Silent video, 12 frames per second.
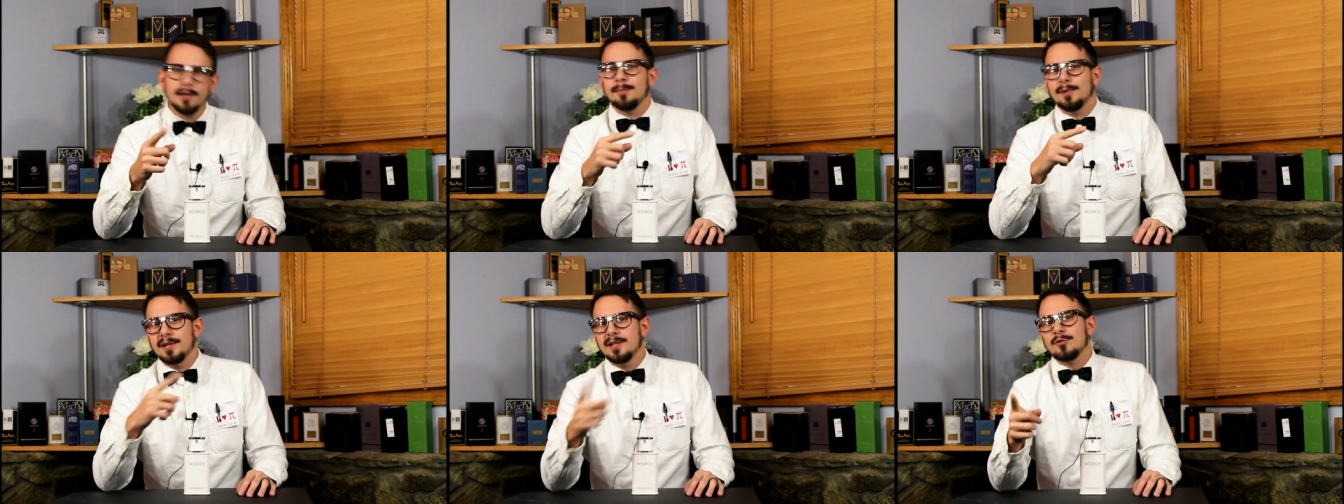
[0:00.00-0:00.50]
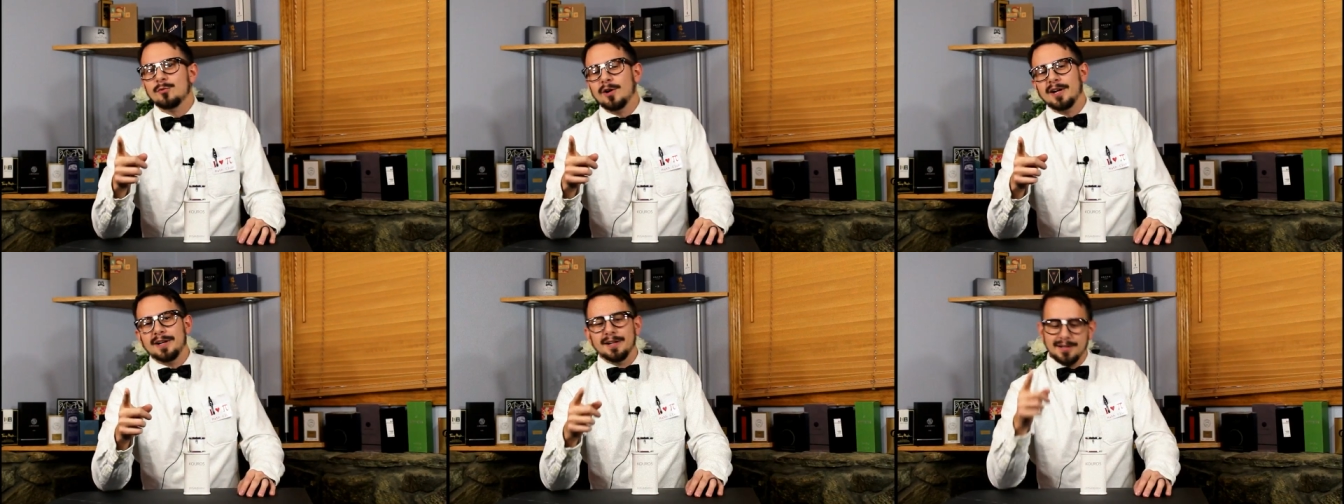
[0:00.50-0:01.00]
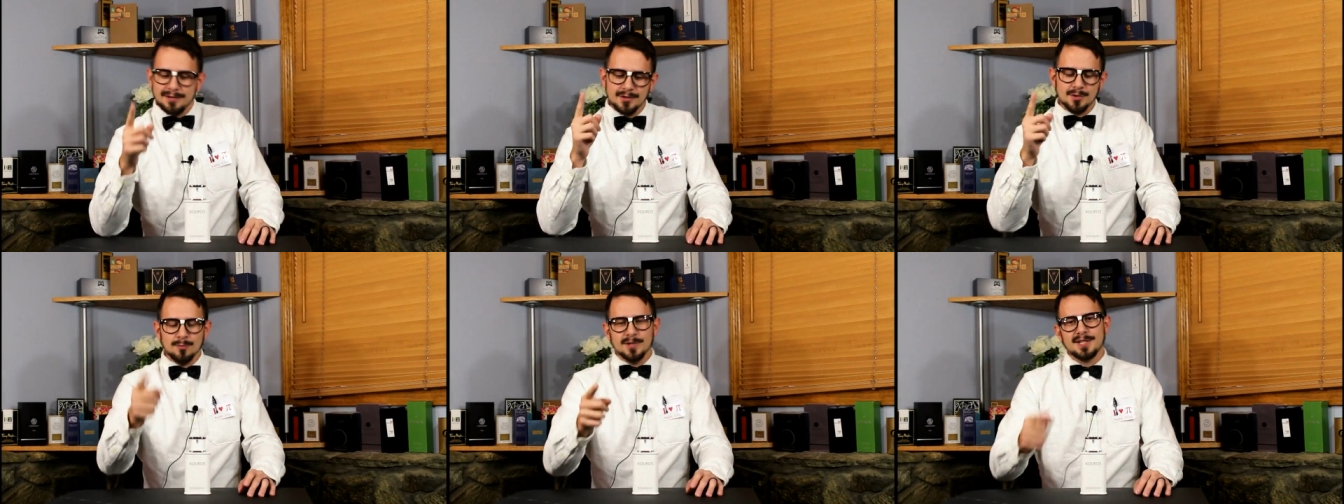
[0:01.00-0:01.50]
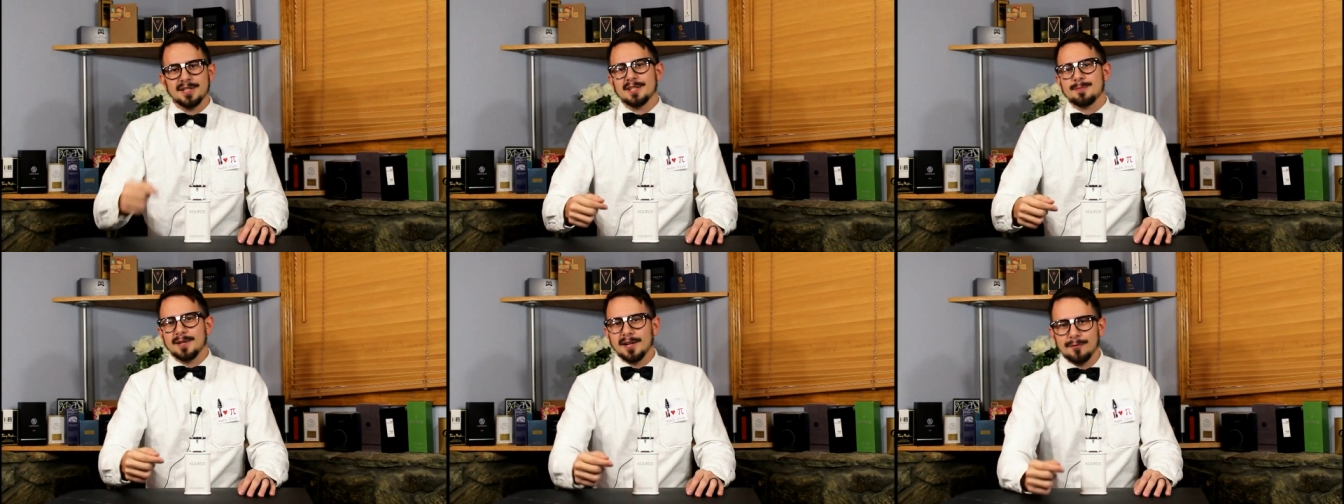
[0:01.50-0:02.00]
But either way, there's a reason
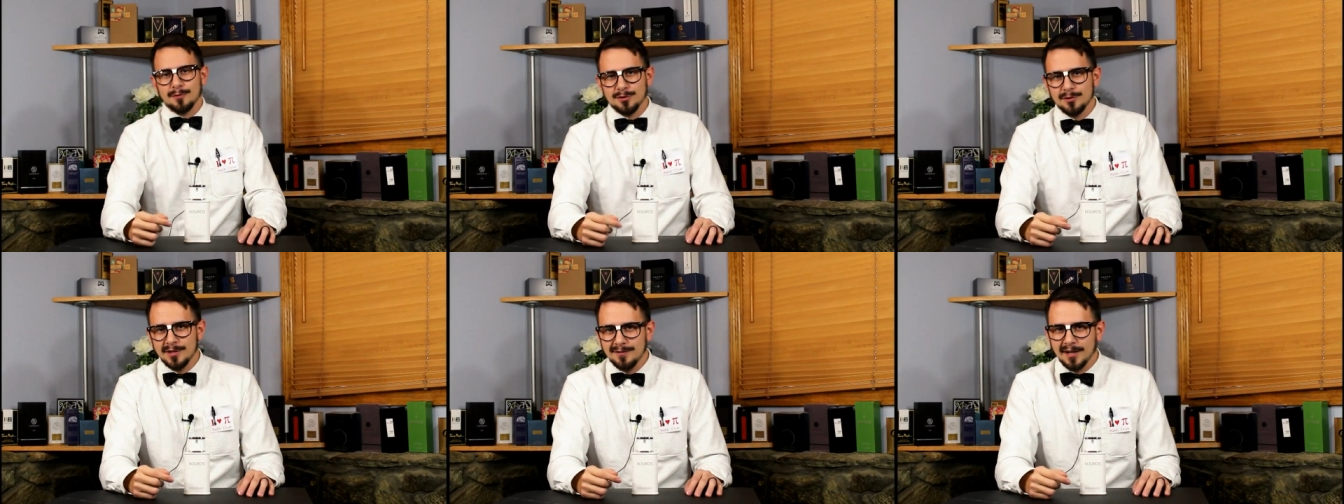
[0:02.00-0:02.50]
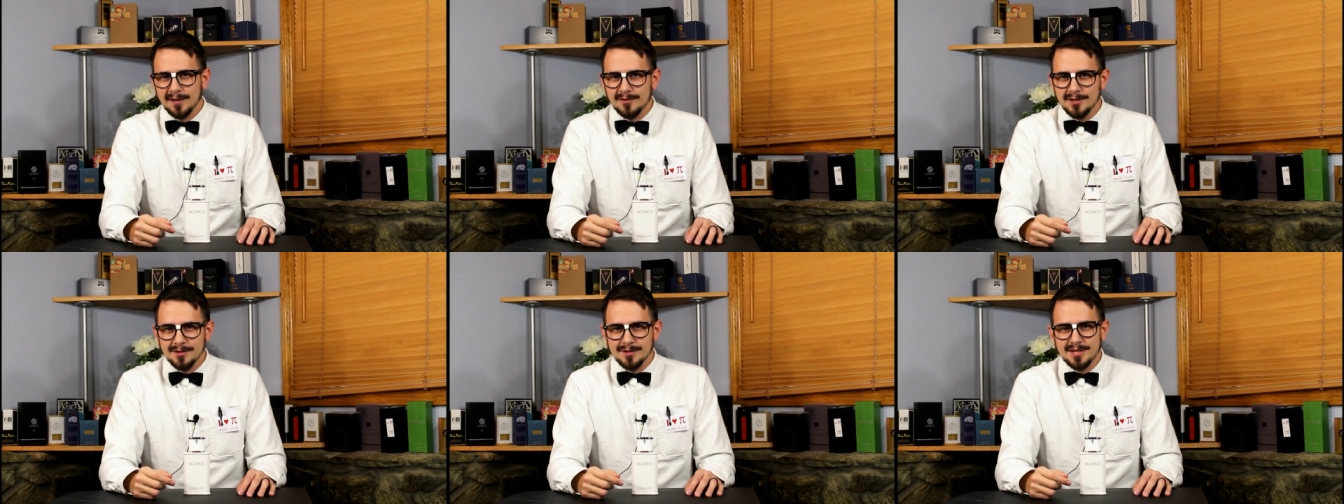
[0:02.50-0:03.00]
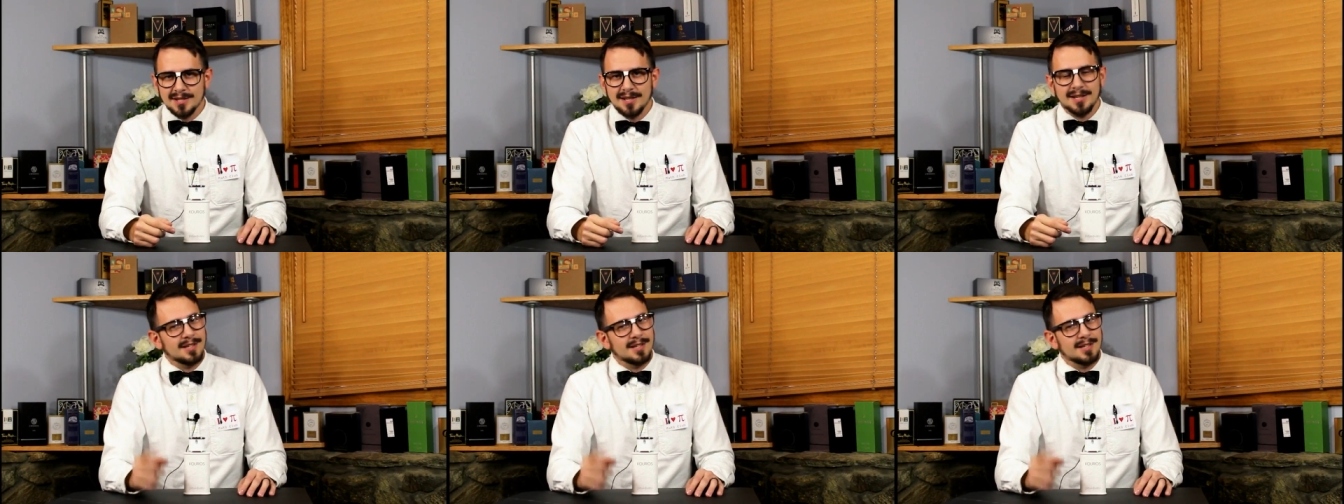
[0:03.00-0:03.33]
it's been out for 35 years.